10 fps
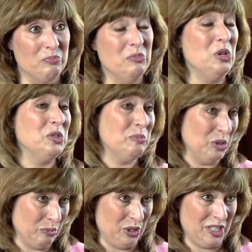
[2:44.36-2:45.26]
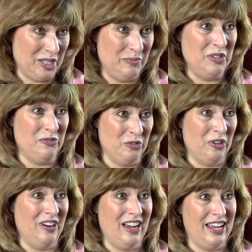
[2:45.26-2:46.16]
multiple books
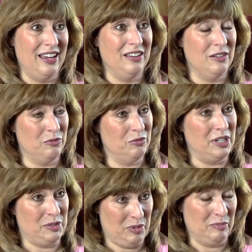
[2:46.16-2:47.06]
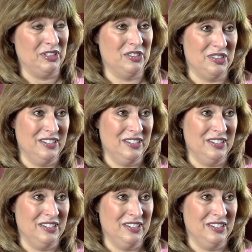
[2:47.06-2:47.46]
before I was published.